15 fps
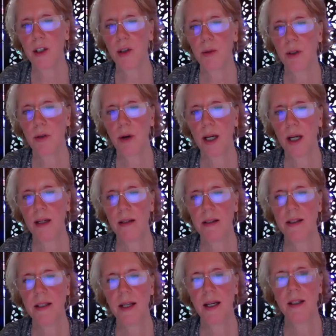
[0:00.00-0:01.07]
to a great
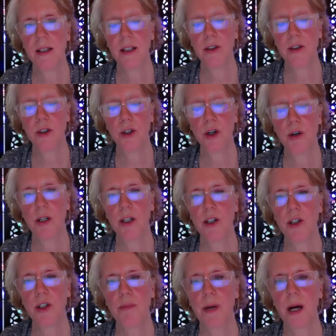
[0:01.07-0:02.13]
extent, is
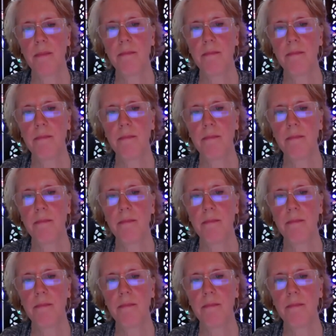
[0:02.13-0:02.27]
nourished by